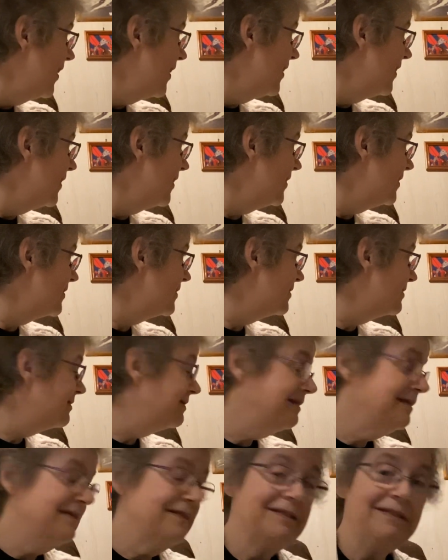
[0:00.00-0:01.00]
to
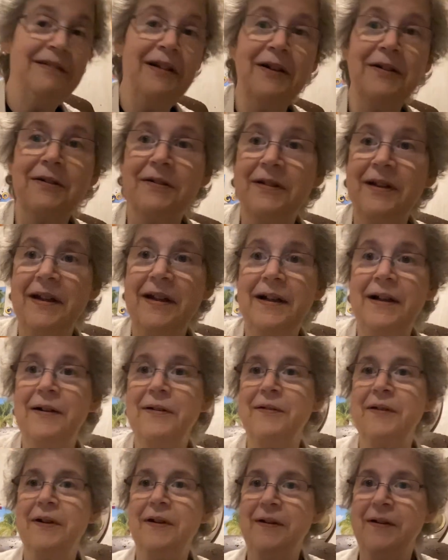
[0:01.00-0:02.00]
knuckle
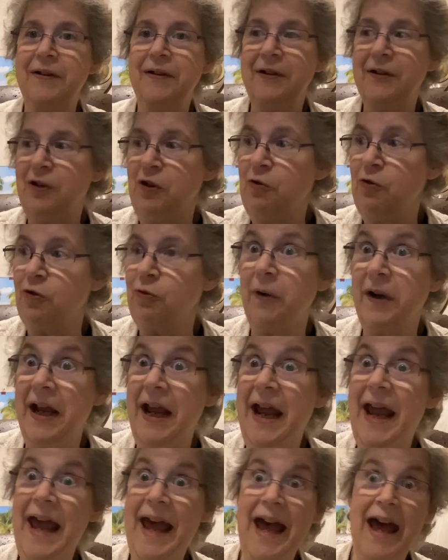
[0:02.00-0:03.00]
down and use what I
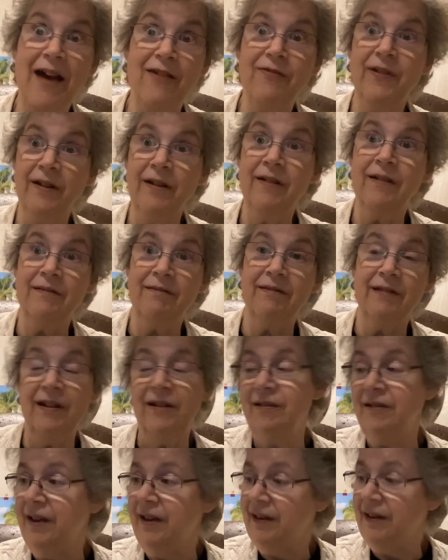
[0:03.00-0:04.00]
have,
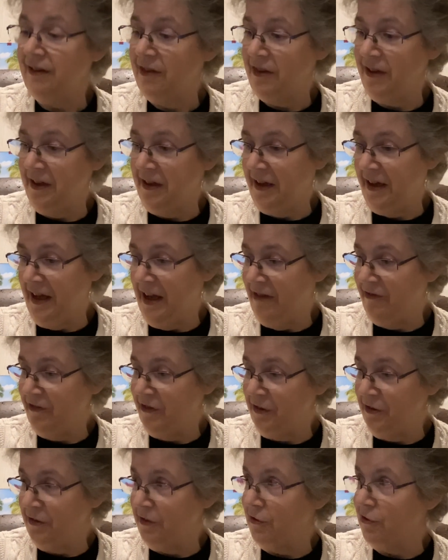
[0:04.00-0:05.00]
and I think I have a
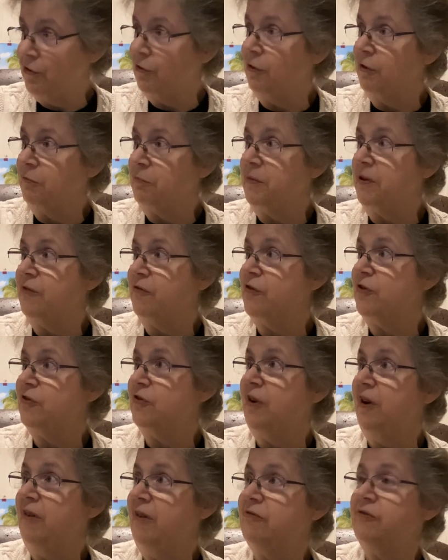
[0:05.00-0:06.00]
good assortment of
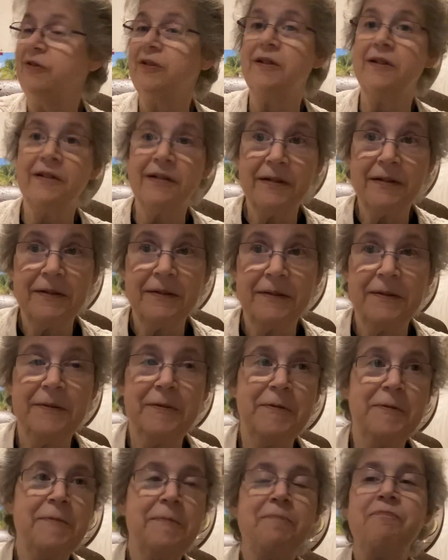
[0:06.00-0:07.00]
stuff.
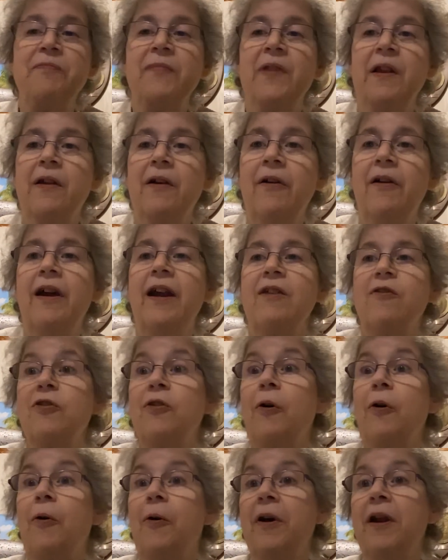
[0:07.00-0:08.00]
All right,
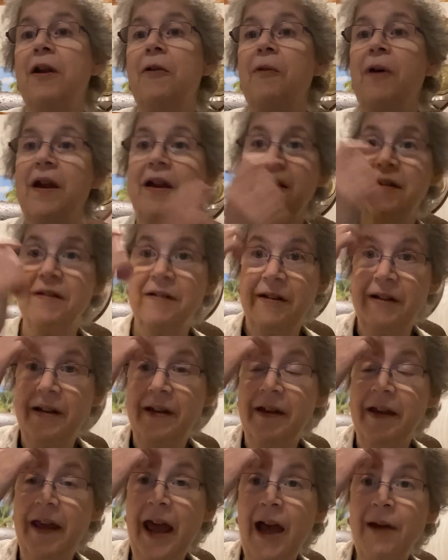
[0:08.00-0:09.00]
so anyway,
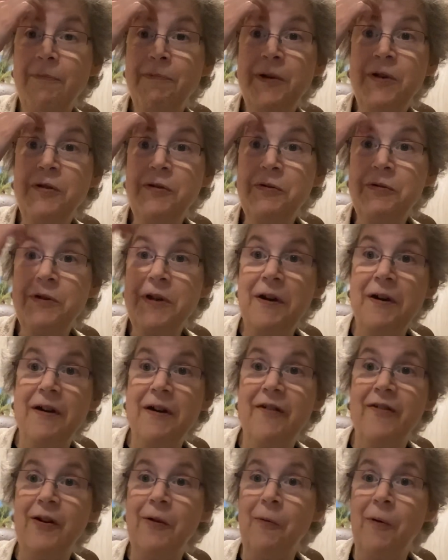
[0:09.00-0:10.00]
Happy New Year,
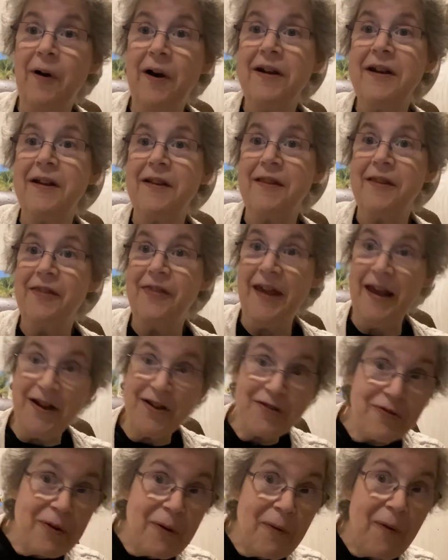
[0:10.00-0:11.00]
everyone, and
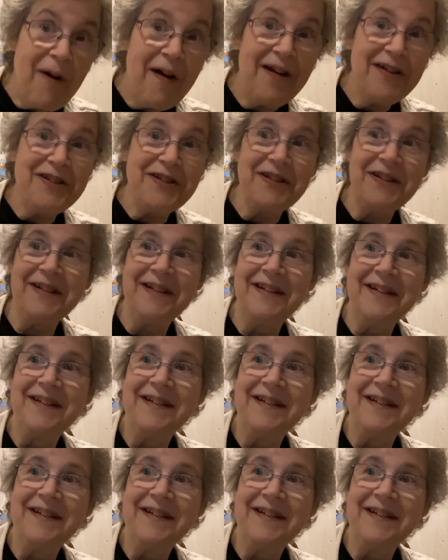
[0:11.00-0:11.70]
thanks for watching.